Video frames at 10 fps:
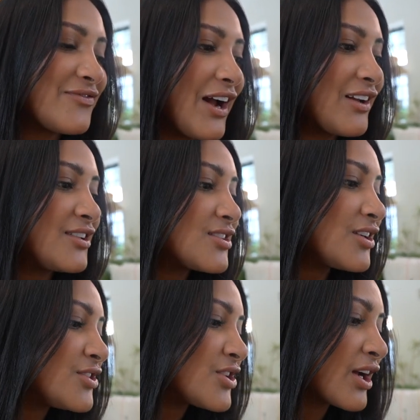finally
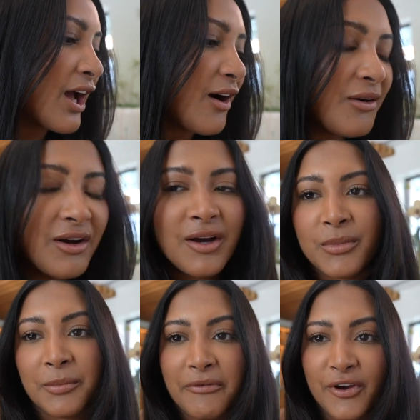starting to check out
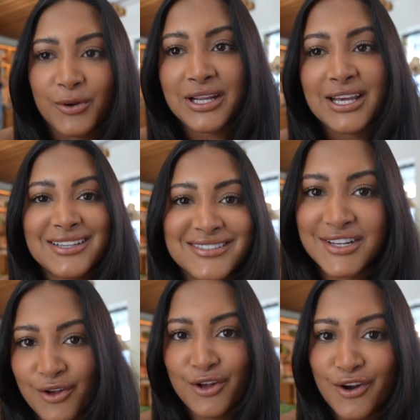my phone is
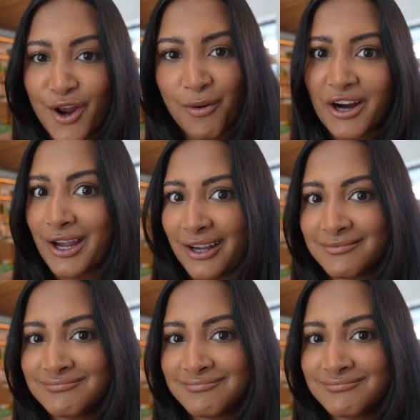still not working.